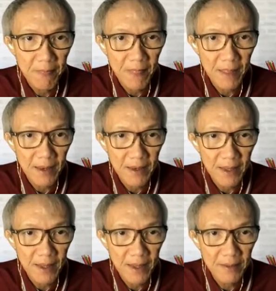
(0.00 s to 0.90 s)
and
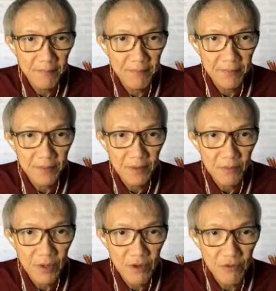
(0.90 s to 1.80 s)
then
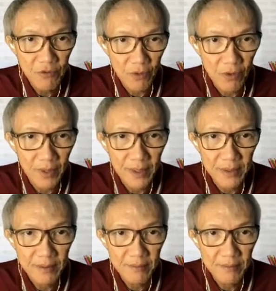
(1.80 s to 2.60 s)
we store it.